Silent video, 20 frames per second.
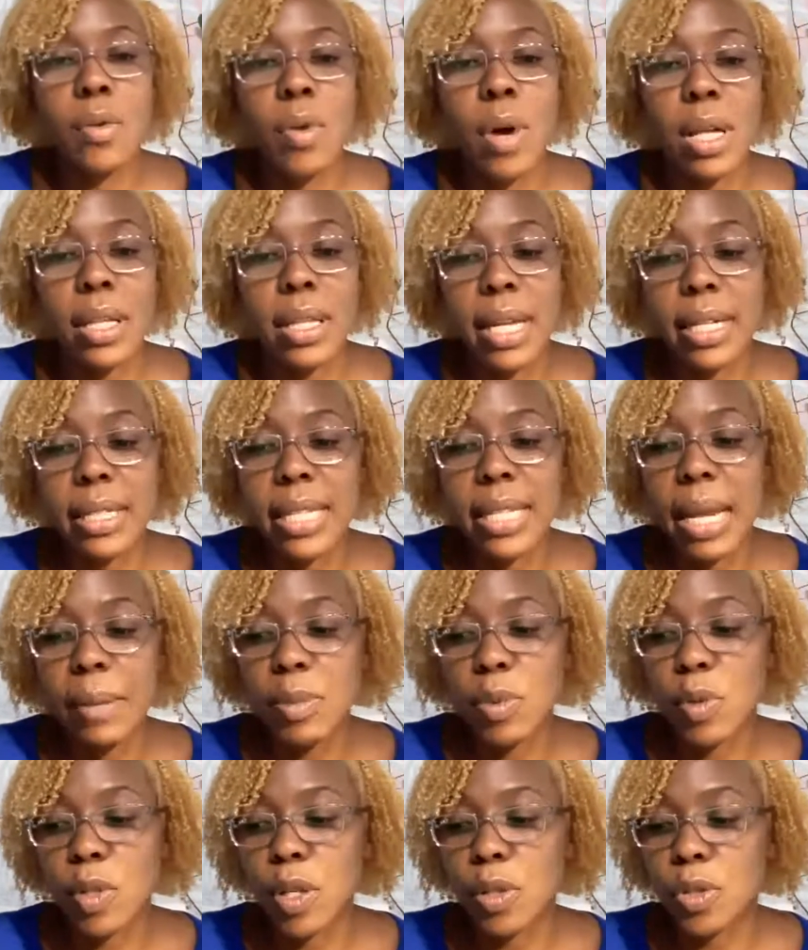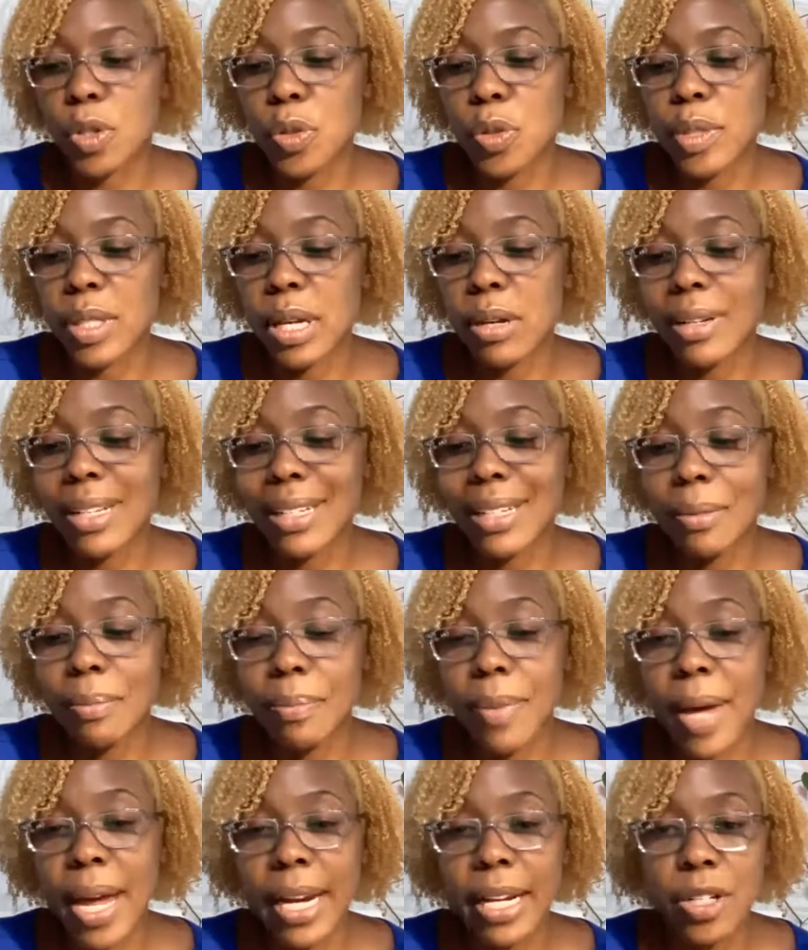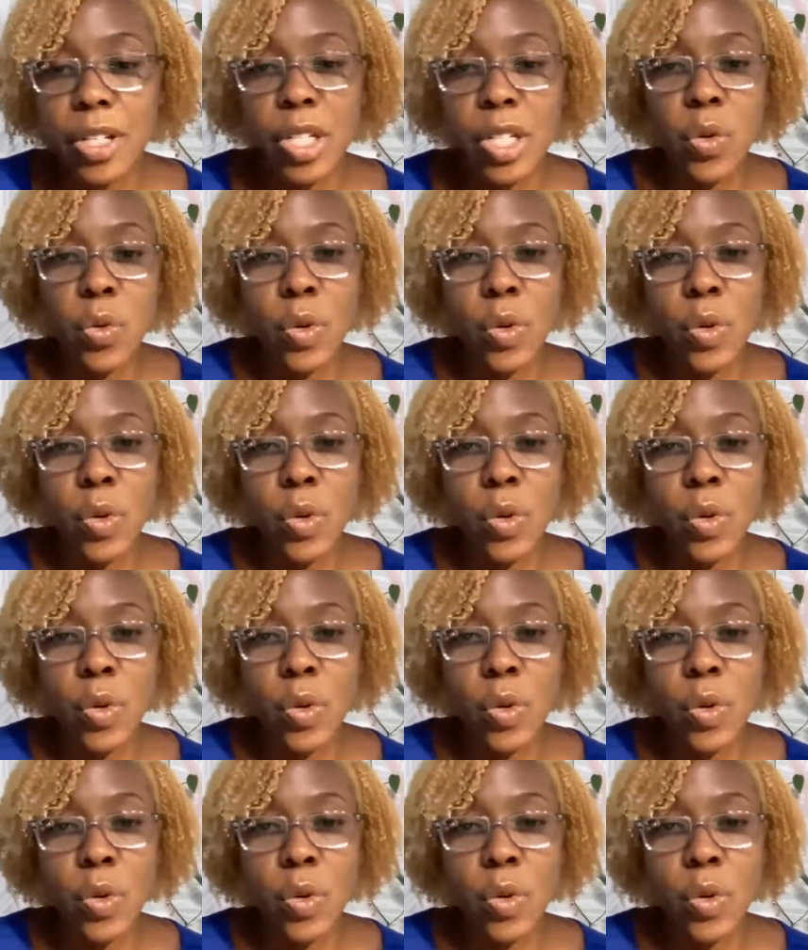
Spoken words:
a lot of times what I'll do is I'll get a binder and